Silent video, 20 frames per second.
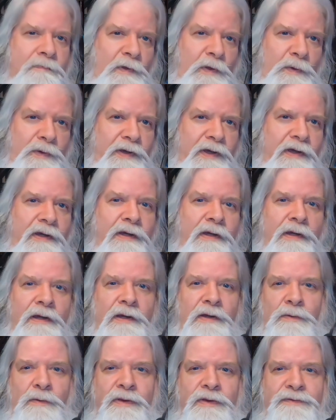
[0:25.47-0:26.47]
Okay.
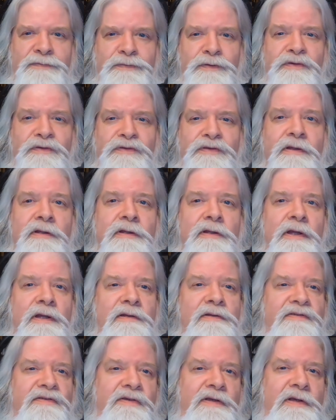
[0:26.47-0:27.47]
Well, the first thing
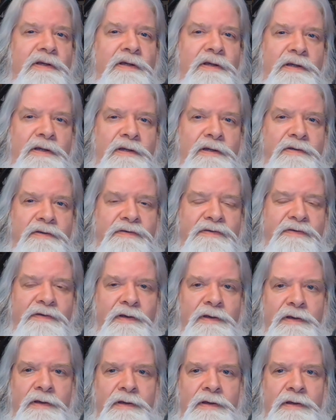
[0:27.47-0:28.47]
they'd see is
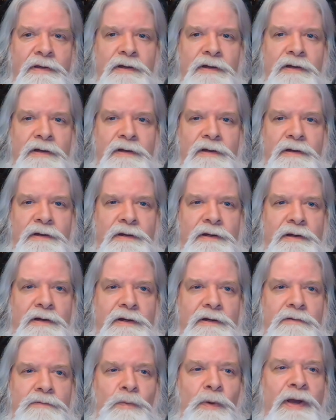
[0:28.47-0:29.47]

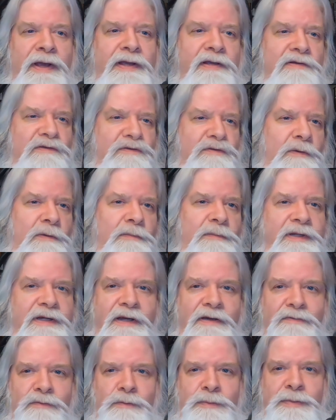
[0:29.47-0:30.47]
wagons
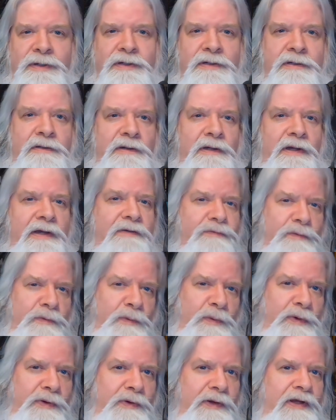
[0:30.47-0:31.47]
rumbling everybody
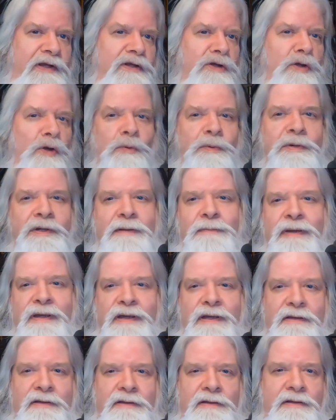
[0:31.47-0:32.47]
everywhere and nobody
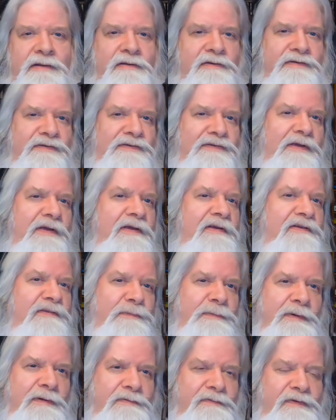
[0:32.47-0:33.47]
paying the
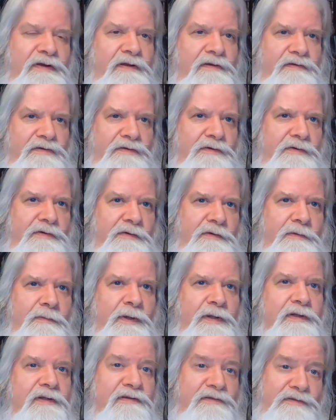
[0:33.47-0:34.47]
slightest bit of attention to them
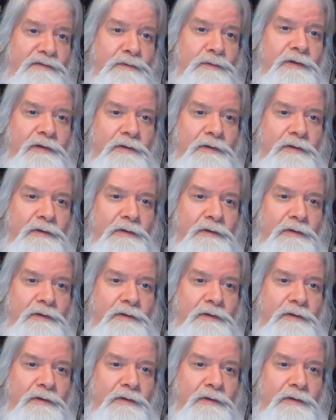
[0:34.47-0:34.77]
unless they're in